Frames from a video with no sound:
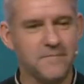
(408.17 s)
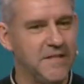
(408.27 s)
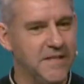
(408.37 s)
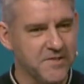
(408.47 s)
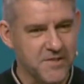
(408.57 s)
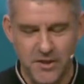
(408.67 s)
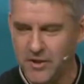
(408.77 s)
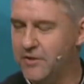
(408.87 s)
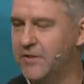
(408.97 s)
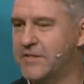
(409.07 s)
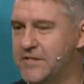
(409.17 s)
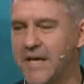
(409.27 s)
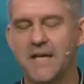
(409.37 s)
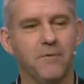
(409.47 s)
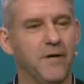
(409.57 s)
in a secure,
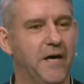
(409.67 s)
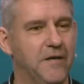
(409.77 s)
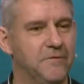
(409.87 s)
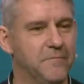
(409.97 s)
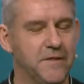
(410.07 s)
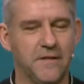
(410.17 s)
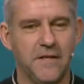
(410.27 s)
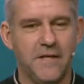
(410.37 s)
stable home and